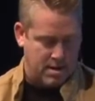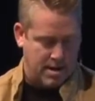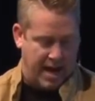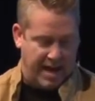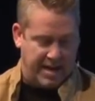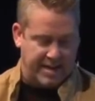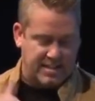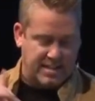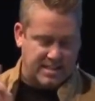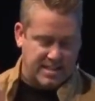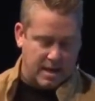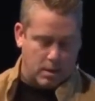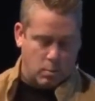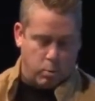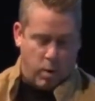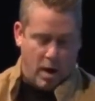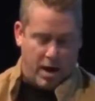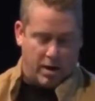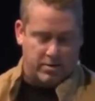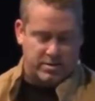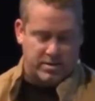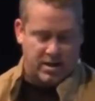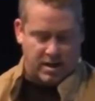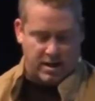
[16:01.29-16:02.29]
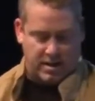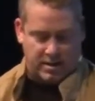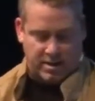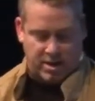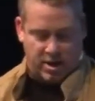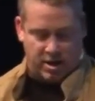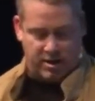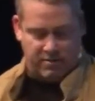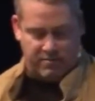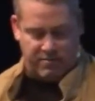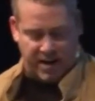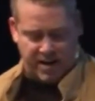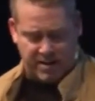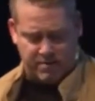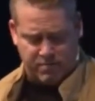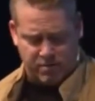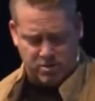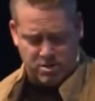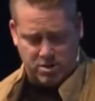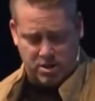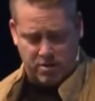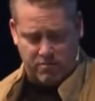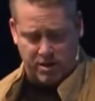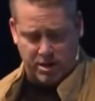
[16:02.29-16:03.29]
And he said, well done, good and
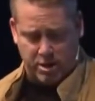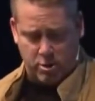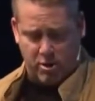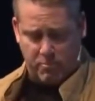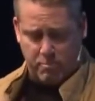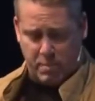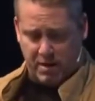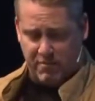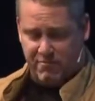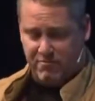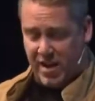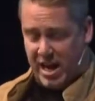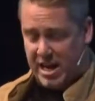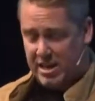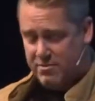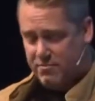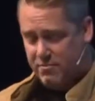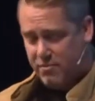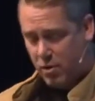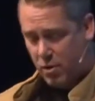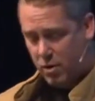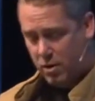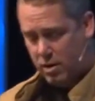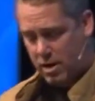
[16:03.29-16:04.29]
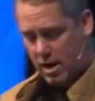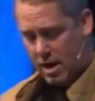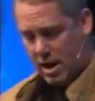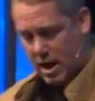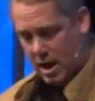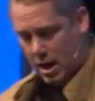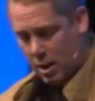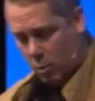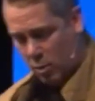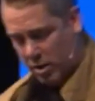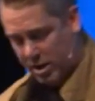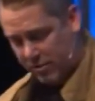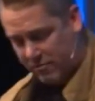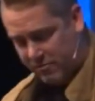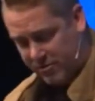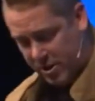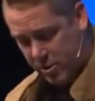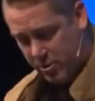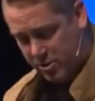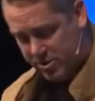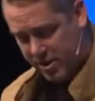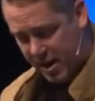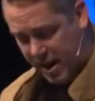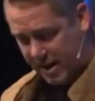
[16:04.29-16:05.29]
faithful servant. You have been faithful with a
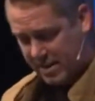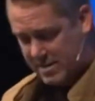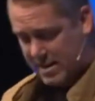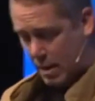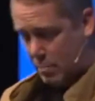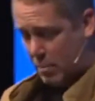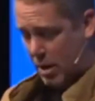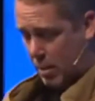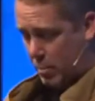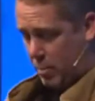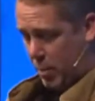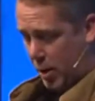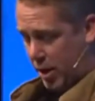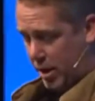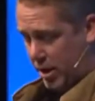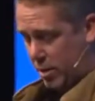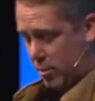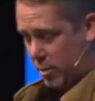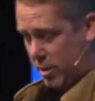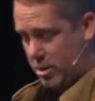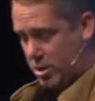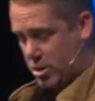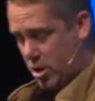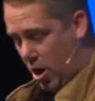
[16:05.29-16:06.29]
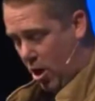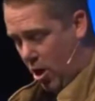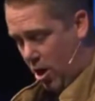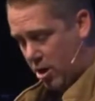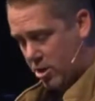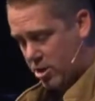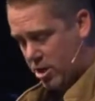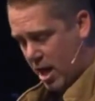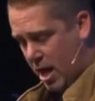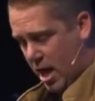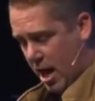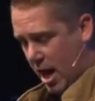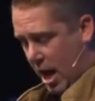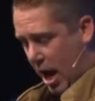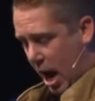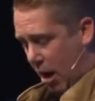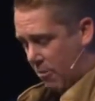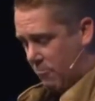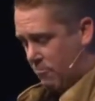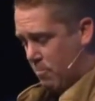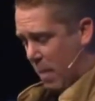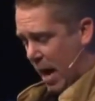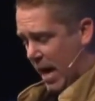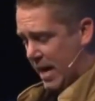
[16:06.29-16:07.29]
few things. I'm going to put you in charge
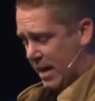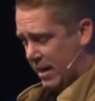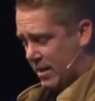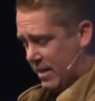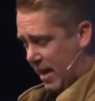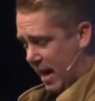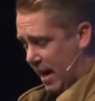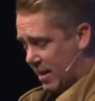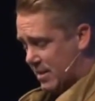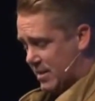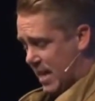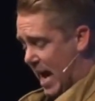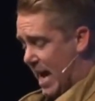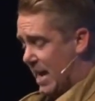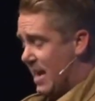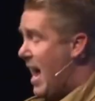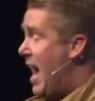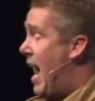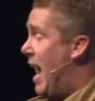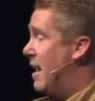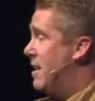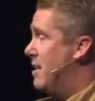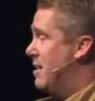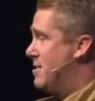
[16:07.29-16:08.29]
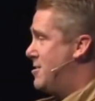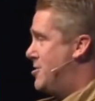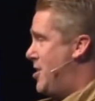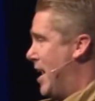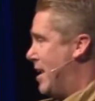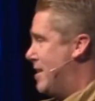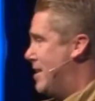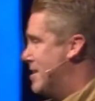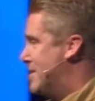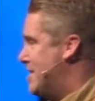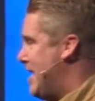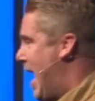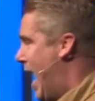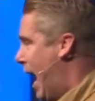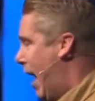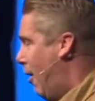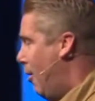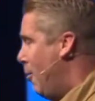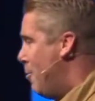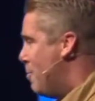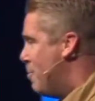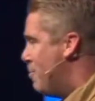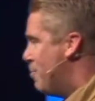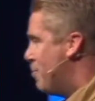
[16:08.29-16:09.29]
of many things." And then, check this out.